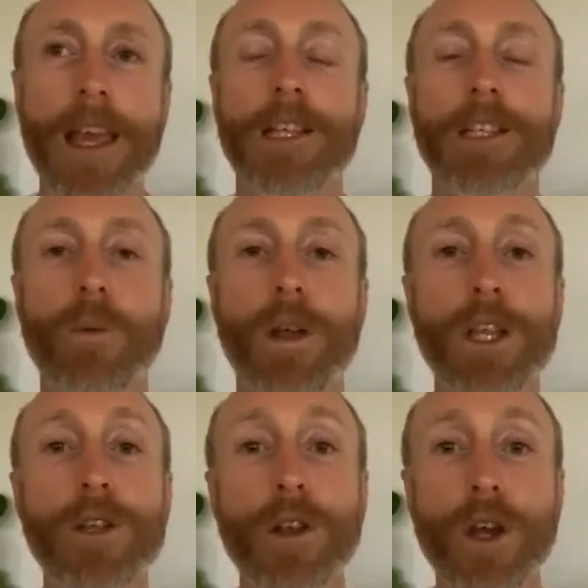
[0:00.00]
So when
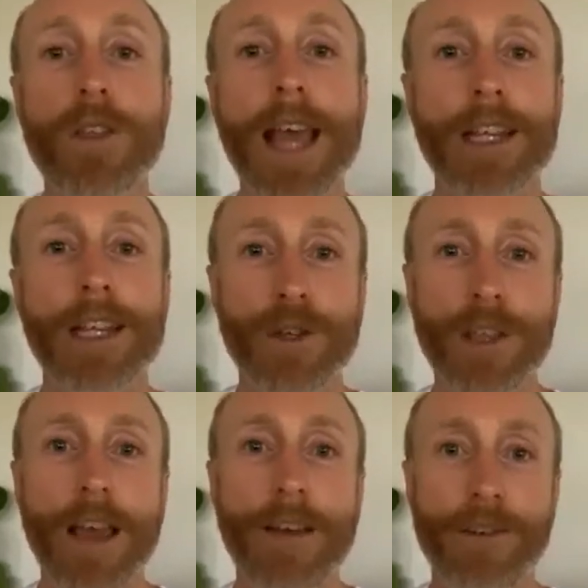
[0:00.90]
you learn that and do
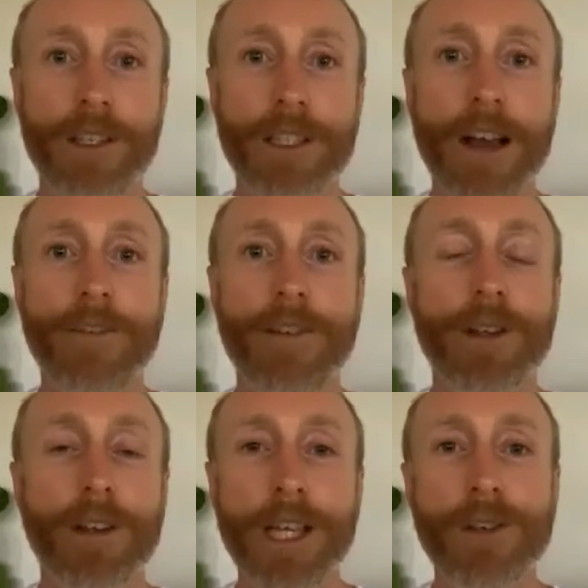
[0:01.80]
that for yourself, and you
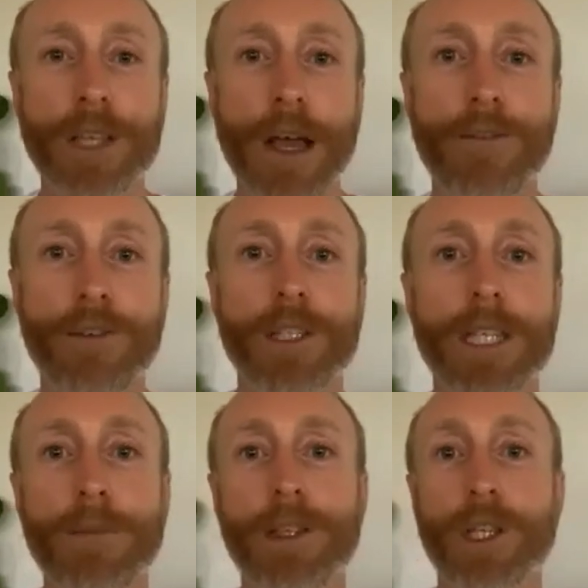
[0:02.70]
lead yourself and you step
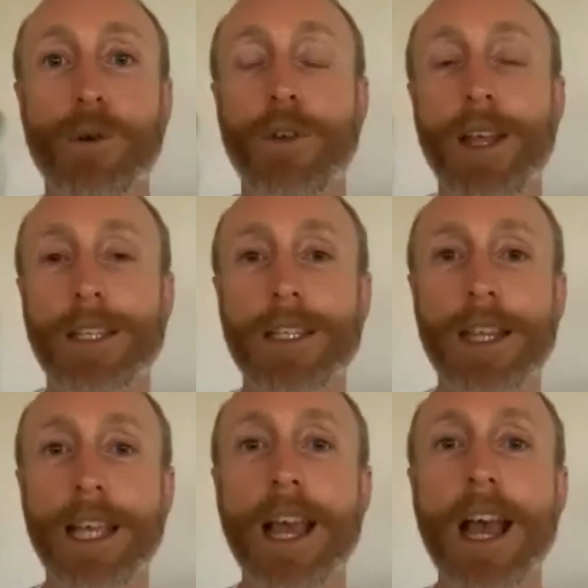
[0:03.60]
into your
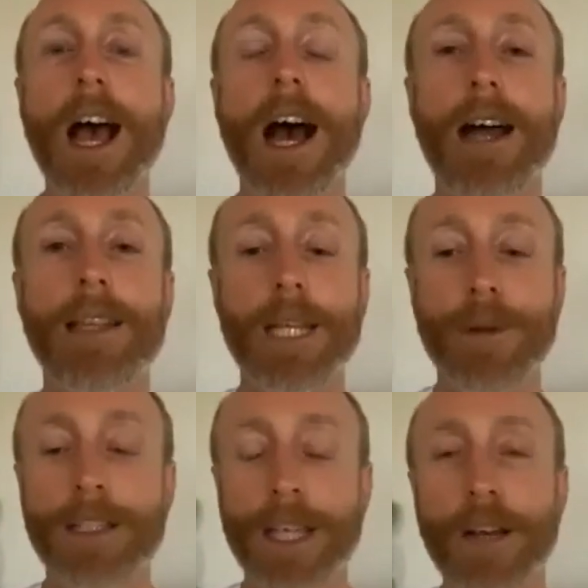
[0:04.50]
authenticity, I lead
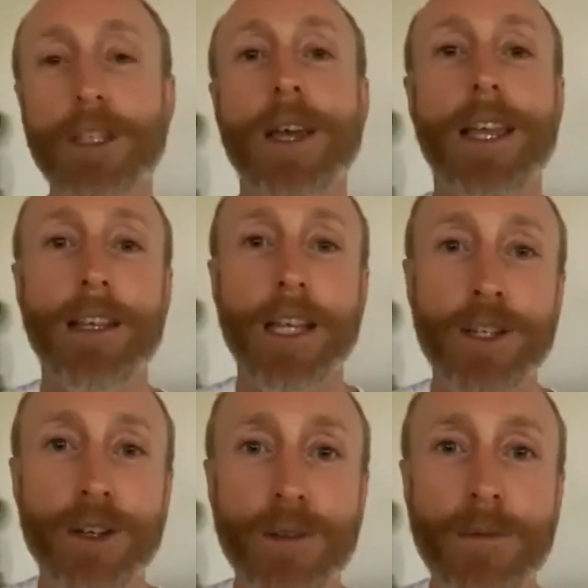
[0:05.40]
myself so I can lead
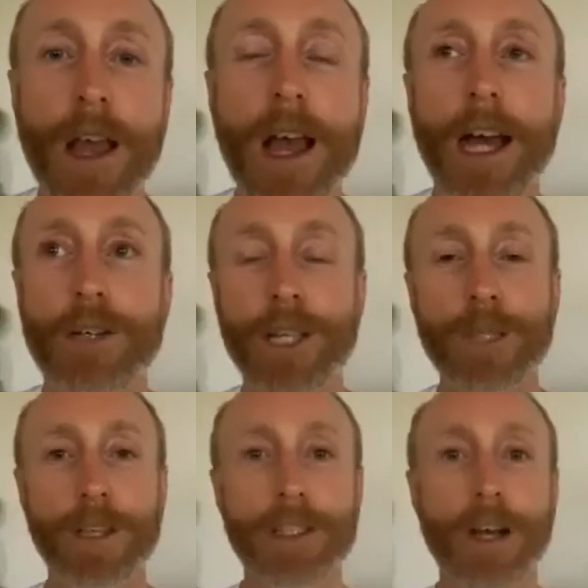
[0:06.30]
you. I trust
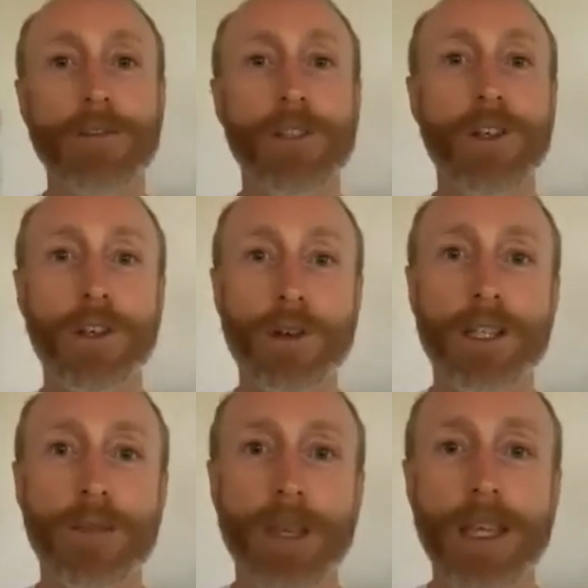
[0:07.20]
myself so you can
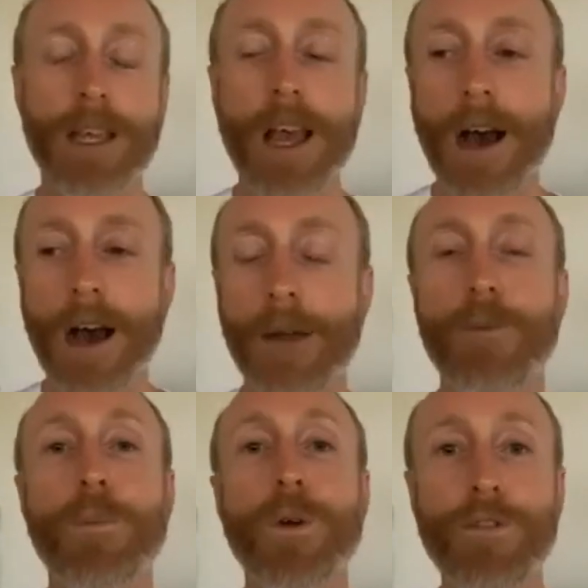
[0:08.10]
trust me. I
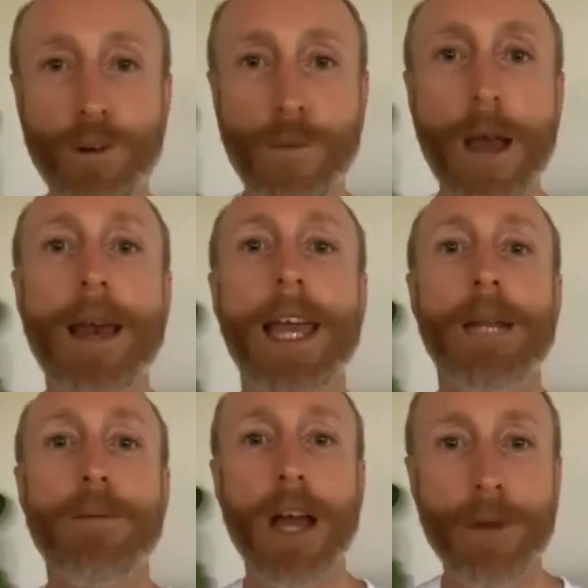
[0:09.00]
move through my pain
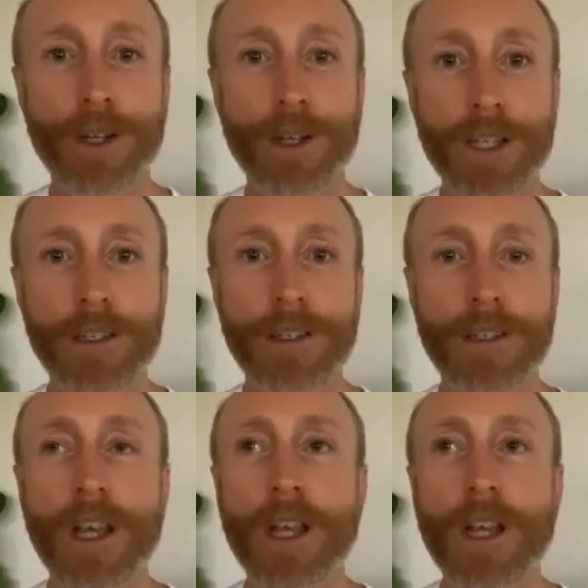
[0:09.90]
and my emotions.